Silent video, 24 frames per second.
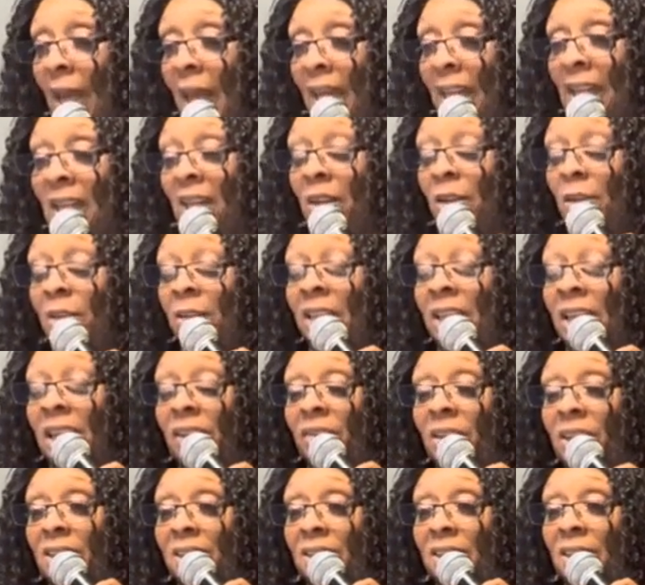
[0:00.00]
and he'll
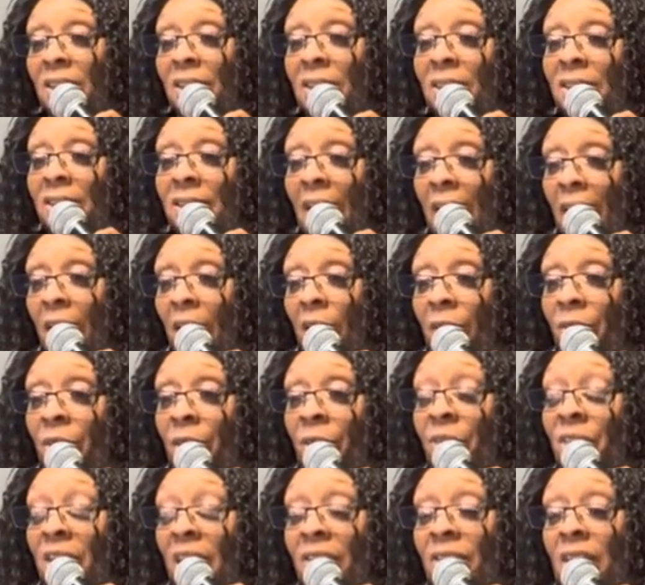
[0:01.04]
give us the desire,
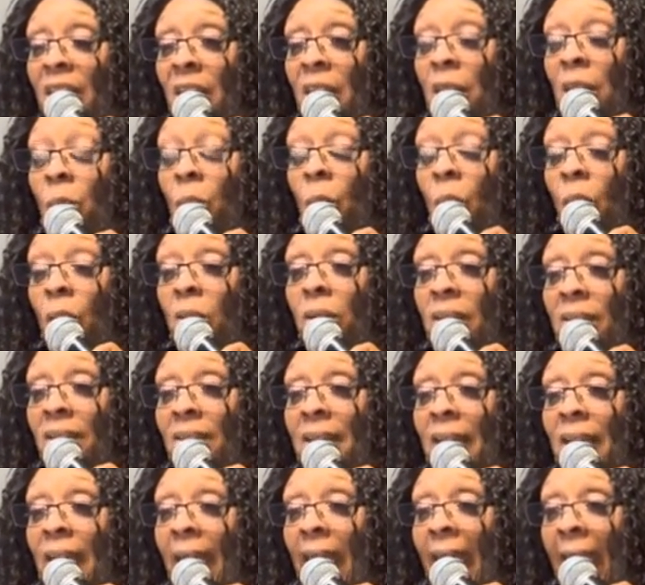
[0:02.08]
the thing that he wants
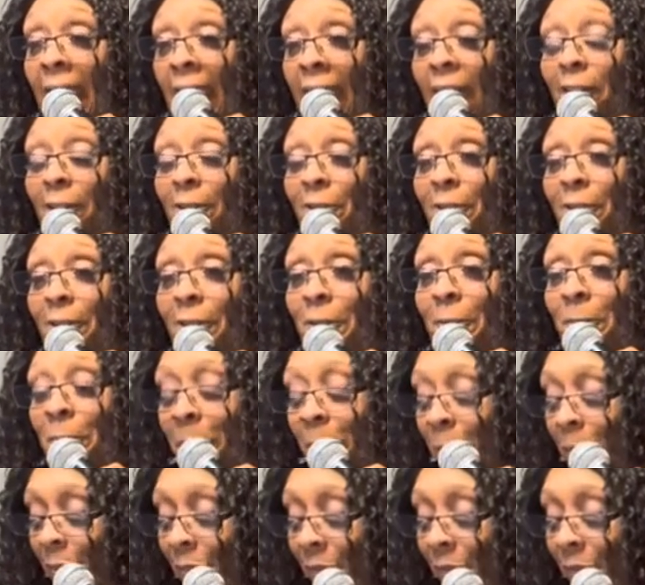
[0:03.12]
us to have. Yeah.